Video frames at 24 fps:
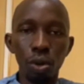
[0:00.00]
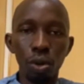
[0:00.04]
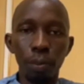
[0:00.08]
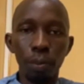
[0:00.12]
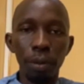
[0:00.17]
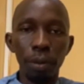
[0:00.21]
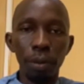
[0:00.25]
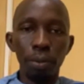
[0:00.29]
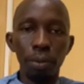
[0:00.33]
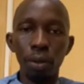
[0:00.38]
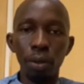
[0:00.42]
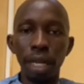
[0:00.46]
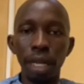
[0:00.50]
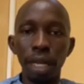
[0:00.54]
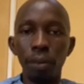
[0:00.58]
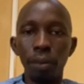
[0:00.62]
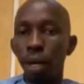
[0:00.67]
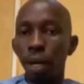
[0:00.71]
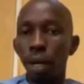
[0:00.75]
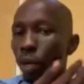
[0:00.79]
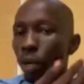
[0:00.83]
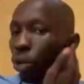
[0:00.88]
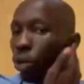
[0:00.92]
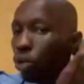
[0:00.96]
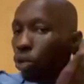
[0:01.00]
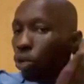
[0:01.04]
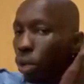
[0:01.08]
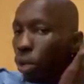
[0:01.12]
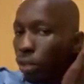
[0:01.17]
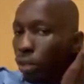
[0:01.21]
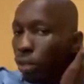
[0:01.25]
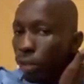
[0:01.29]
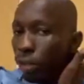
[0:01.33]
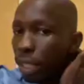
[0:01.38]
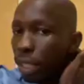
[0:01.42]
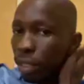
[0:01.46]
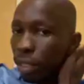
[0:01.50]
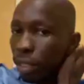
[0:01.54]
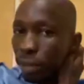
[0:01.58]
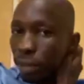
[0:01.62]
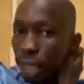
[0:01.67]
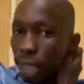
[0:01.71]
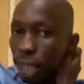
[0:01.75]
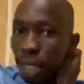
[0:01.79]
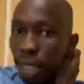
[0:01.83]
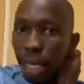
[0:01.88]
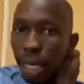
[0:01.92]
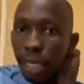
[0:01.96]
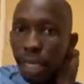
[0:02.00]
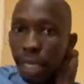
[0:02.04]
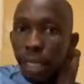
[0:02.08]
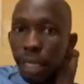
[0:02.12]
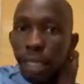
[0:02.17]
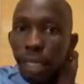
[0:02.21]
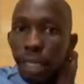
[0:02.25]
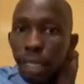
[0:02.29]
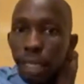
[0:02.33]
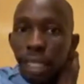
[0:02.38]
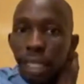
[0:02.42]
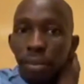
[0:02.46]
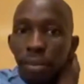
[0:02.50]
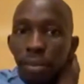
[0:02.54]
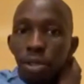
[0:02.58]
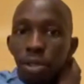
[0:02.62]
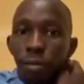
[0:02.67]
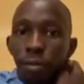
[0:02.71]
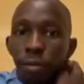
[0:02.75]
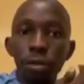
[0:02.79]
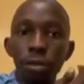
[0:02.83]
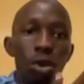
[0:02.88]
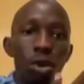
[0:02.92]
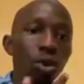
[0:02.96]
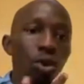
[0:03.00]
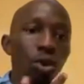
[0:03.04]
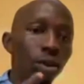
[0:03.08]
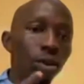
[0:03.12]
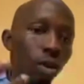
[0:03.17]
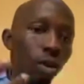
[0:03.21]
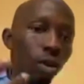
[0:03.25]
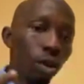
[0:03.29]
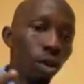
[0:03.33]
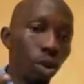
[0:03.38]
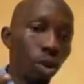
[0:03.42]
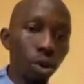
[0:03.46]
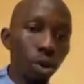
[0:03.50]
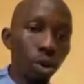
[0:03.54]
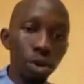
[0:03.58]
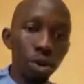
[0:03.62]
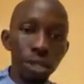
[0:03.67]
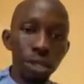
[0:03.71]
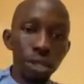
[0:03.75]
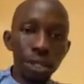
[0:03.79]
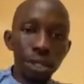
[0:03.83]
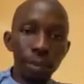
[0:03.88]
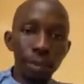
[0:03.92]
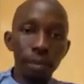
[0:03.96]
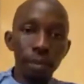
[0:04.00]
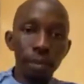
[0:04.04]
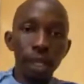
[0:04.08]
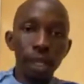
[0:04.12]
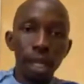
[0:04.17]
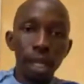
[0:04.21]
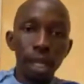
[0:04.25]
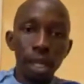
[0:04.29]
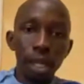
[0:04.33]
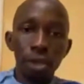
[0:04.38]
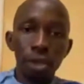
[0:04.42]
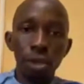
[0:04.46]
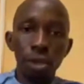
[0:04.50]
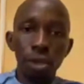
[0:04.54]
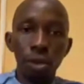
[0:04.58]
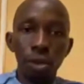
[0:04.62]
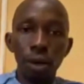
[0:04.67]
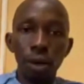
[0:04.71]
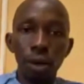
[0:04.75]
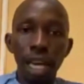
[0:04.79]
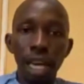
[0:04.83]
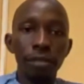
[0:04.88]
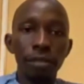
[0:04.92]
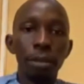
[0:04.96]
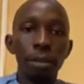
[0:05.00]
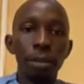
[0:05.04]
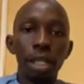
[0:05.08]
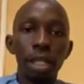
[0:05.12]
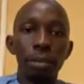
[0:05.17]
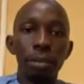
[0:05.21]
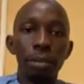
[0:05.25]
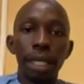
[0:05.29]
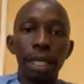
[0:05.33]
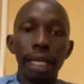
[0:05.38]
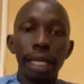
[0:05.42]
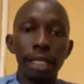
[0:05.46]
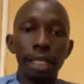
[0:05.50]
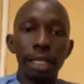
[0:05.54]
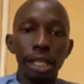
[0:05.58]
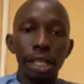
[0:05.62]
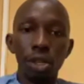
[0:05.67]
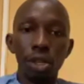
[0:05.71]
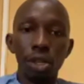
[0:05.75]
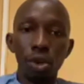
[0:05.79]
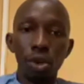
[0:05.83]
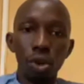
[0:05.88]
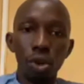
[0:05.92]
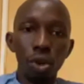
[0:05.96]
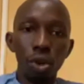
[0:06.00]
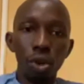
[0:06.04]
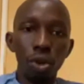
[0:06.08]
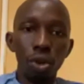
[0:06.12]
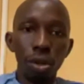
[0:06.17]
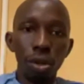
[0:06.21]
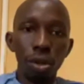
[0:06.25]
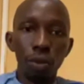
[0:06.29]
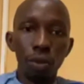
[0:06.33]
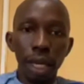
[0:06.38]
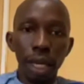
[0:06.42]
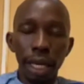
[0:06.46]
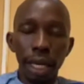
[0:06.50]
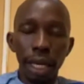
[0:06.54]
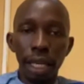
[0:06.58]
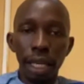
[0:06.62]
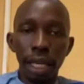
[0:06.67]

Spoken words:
people then. Well, not to even giving credit in terms of roles. Everybody be getting your role way